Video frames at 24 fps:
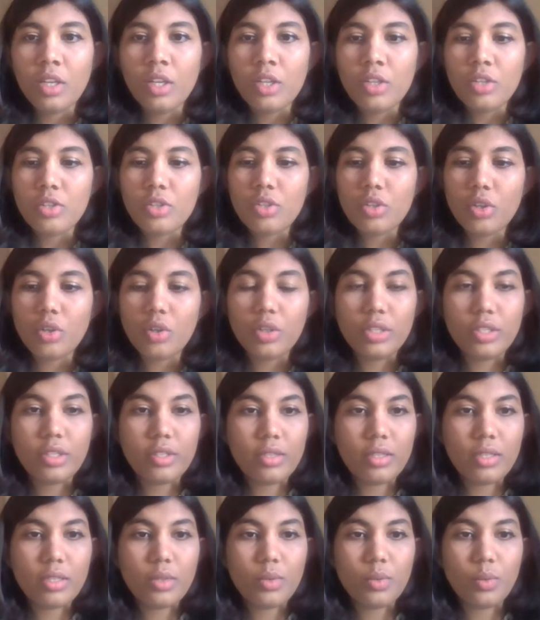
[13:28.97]
So
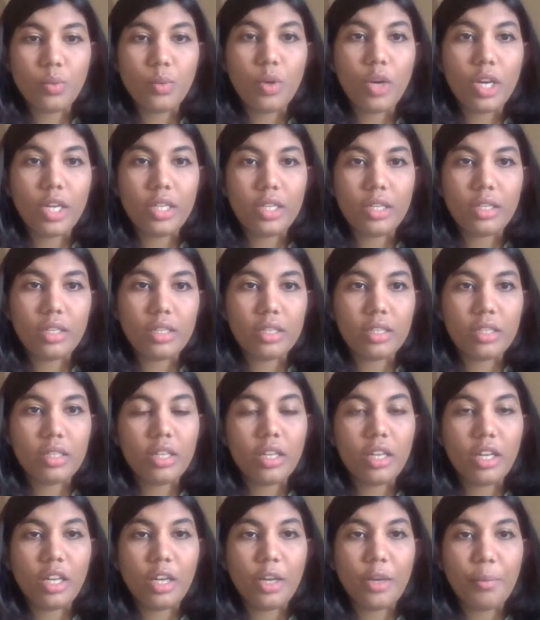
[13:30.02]
this is what
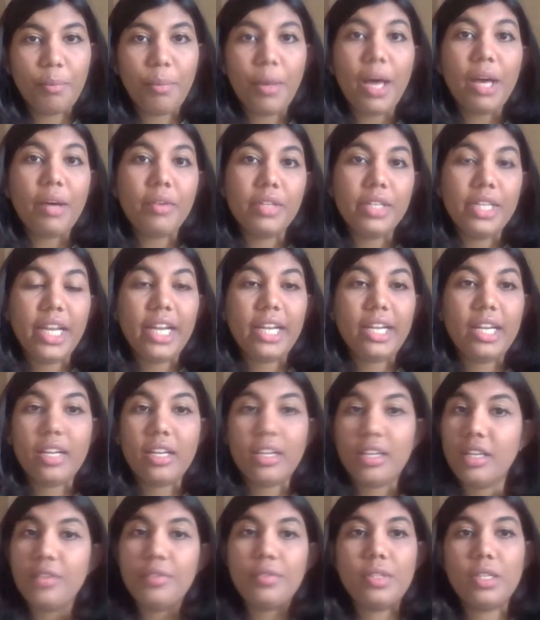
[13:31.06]
power data
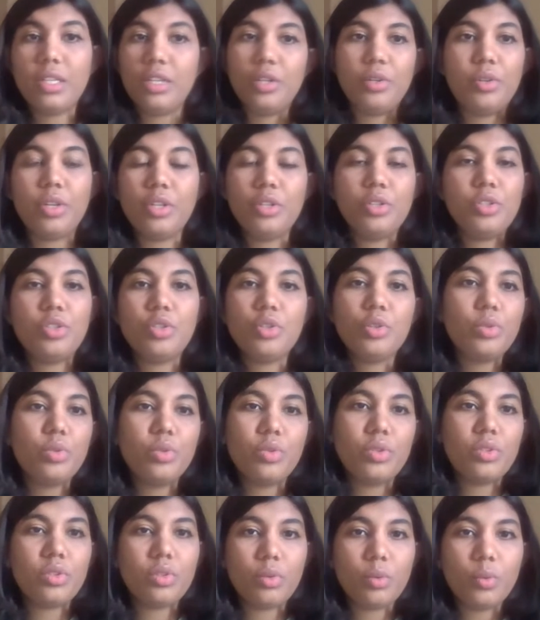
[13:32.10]
gives, that you can
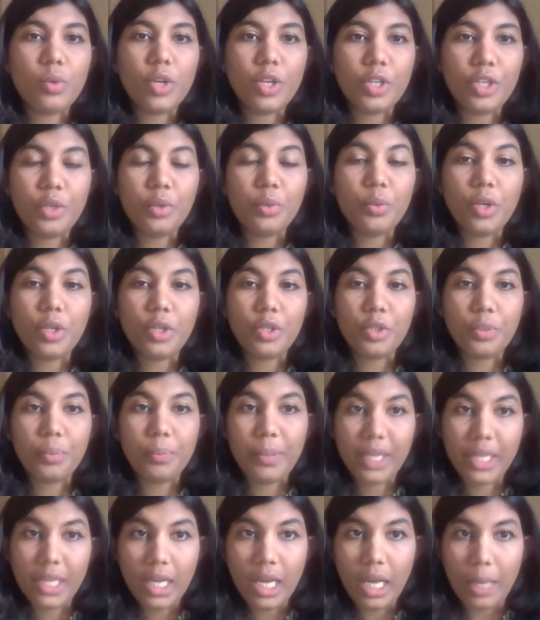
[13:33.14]
choose what you want to
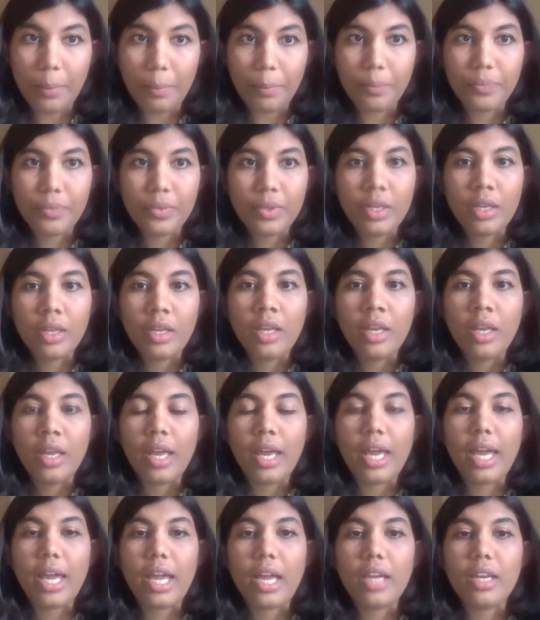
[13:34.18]
become.
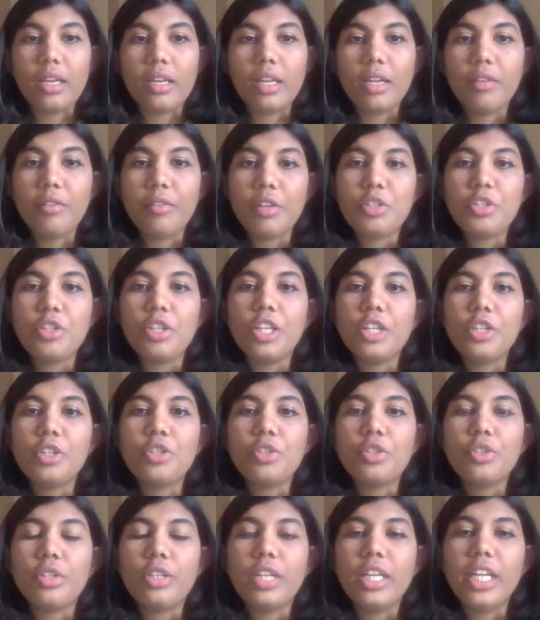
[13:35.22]
And eventually it
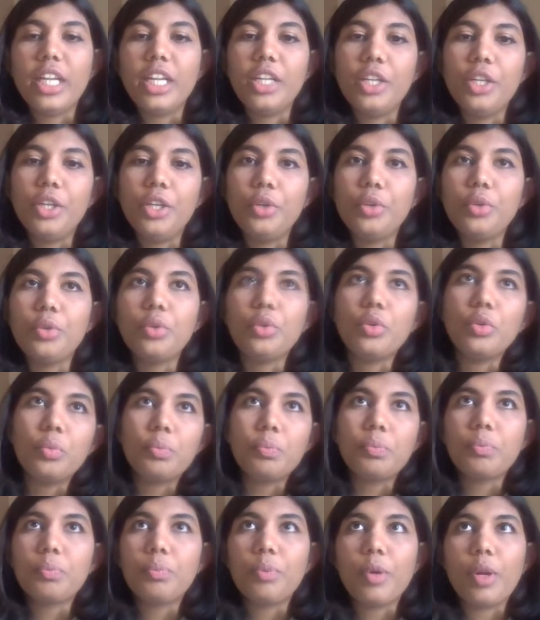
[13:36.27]
should lead
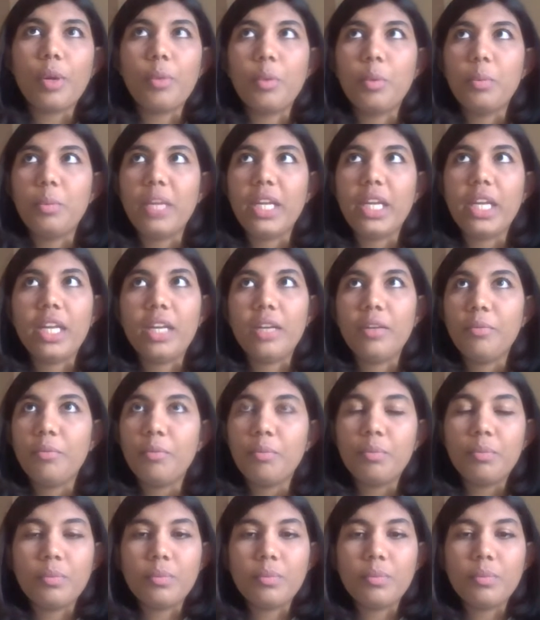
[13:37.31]
you probably